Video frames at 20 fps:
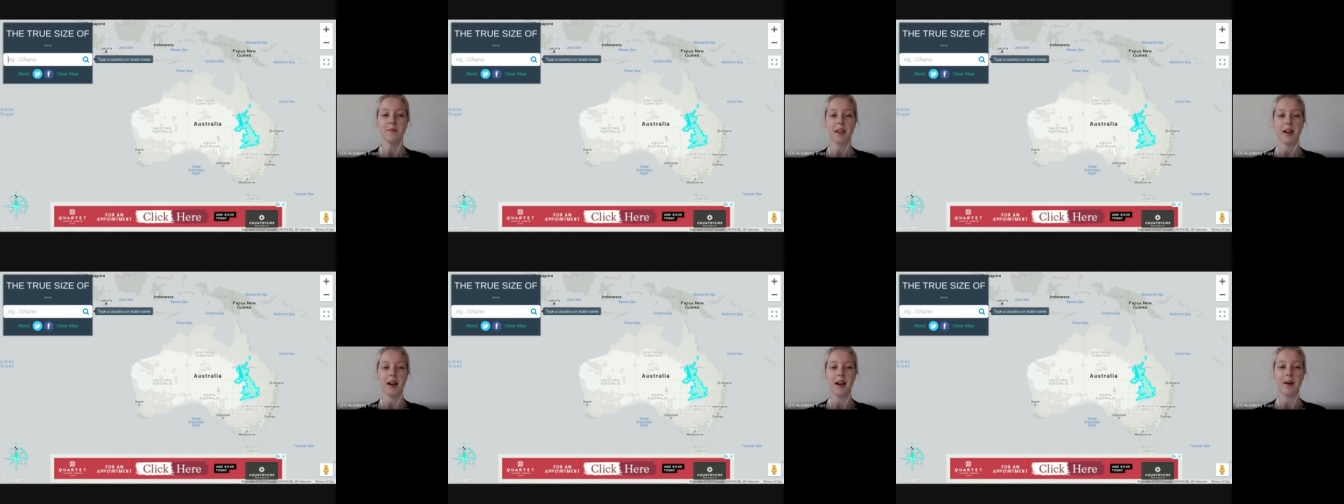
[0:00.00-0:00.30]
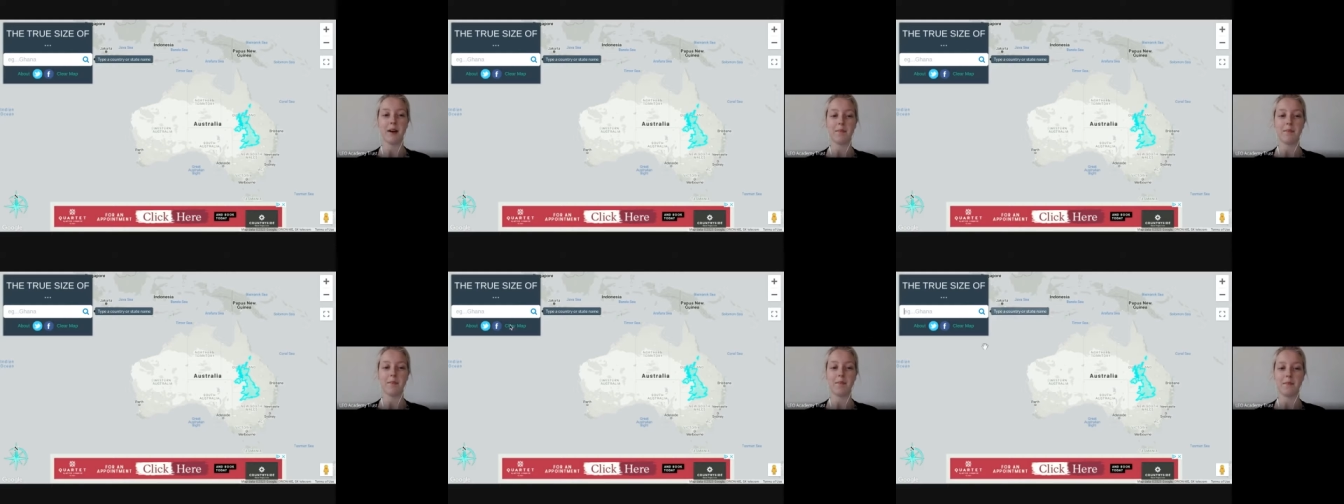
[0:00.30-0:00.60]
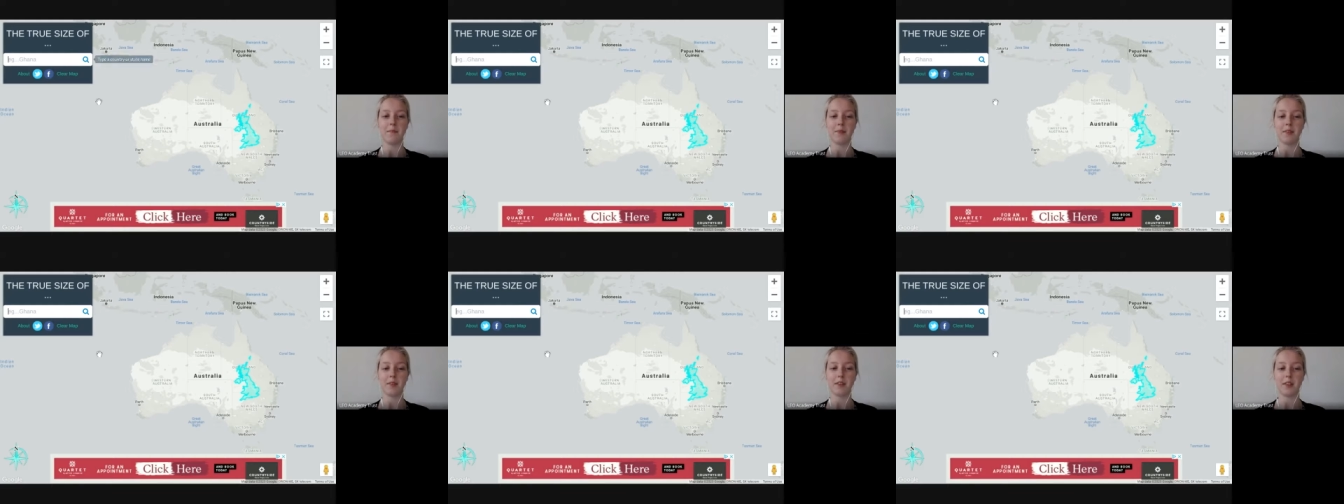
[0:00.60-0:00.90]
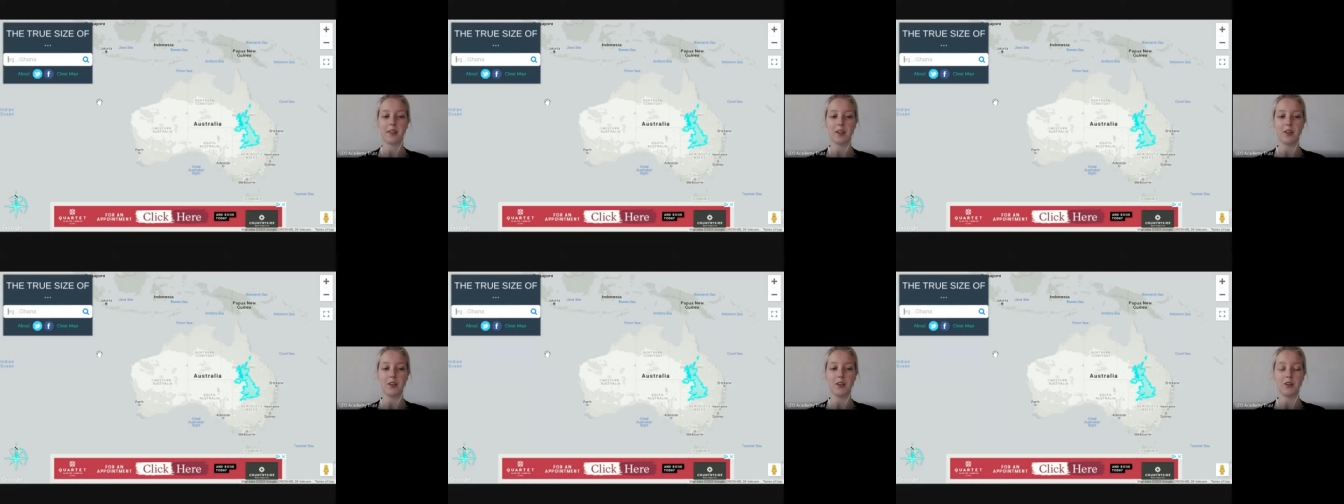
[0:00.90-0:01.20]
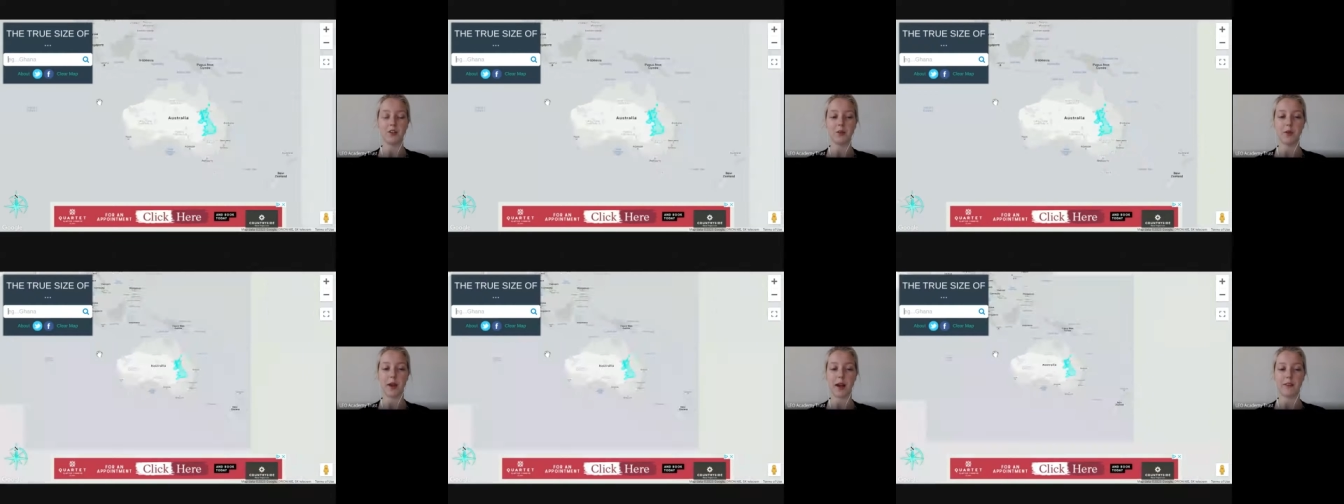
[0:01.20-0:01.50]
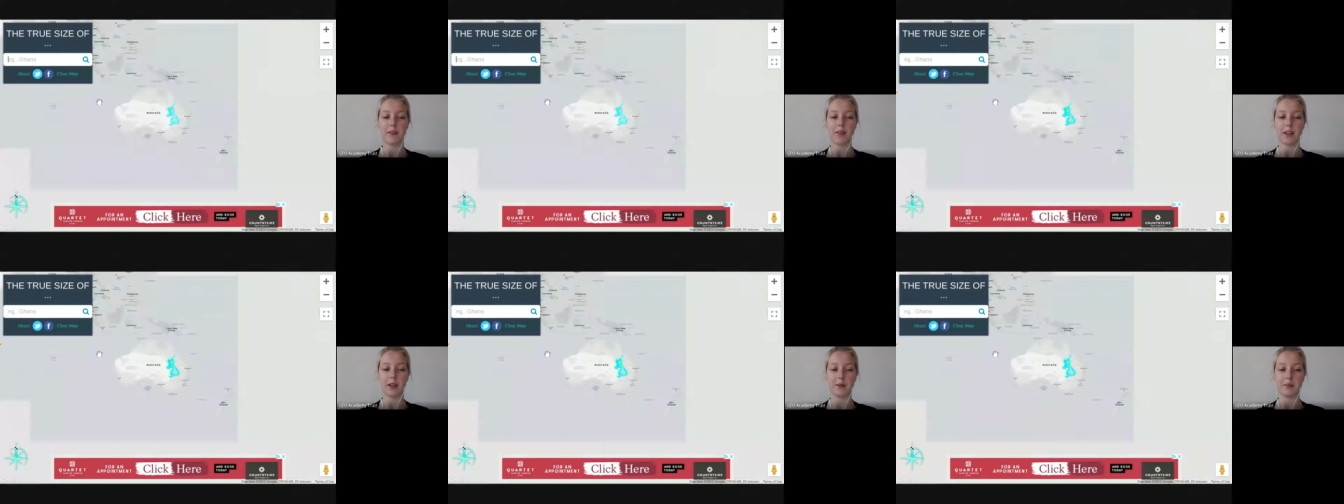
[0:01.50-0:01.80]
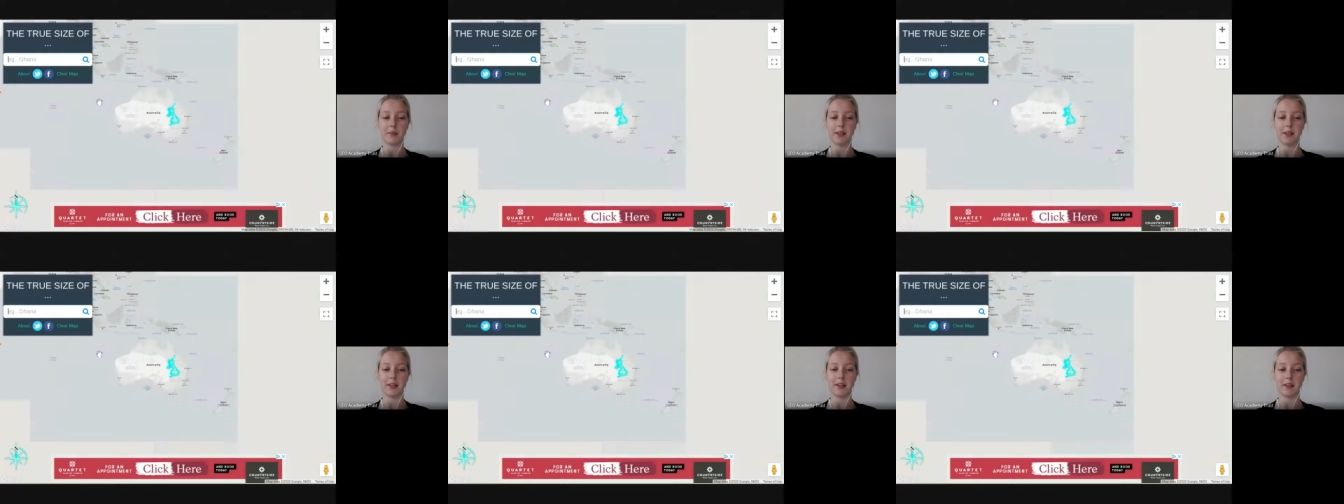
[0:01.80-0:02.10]
that you do have that
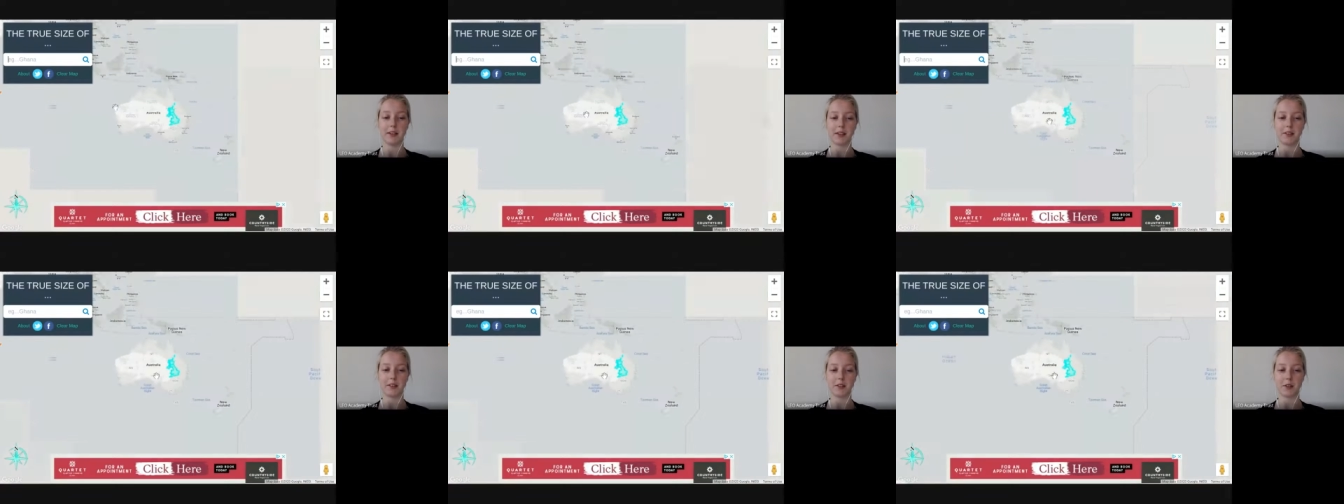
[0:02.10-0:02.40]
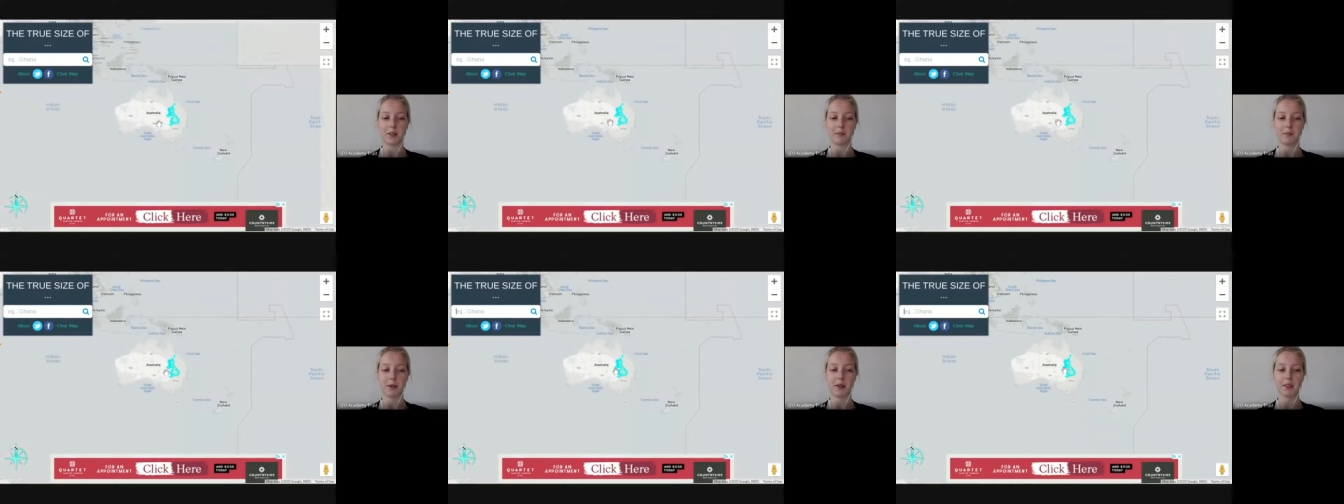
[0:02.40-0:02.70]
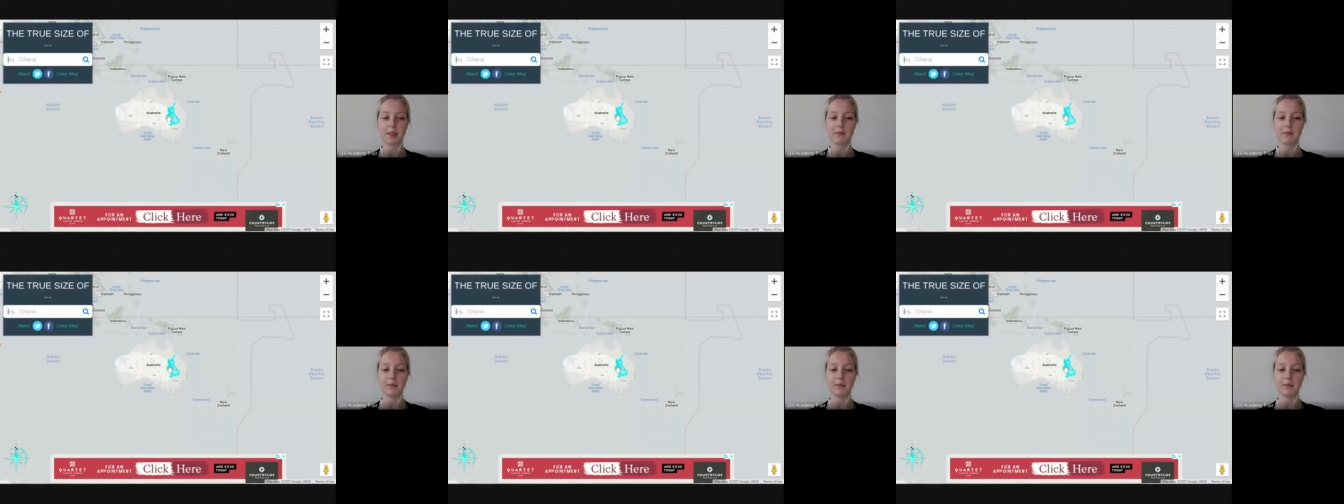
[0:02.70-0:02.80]
ability to sort of pick